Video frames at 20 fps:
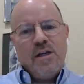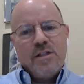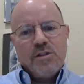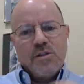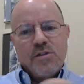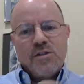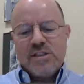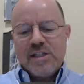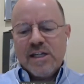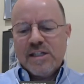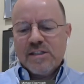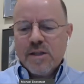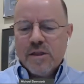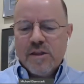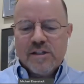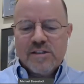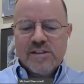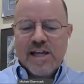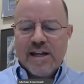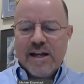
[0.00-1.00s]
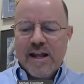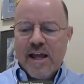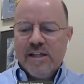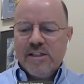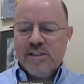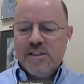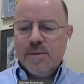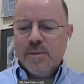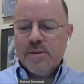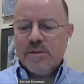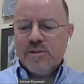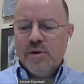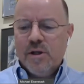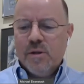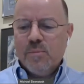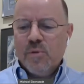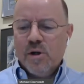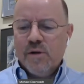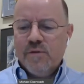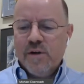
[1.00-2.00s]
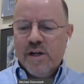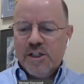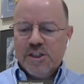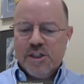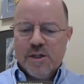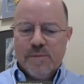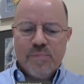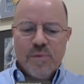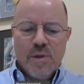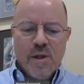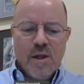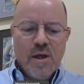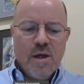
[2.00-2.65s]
So there's that asymmetry in motivation.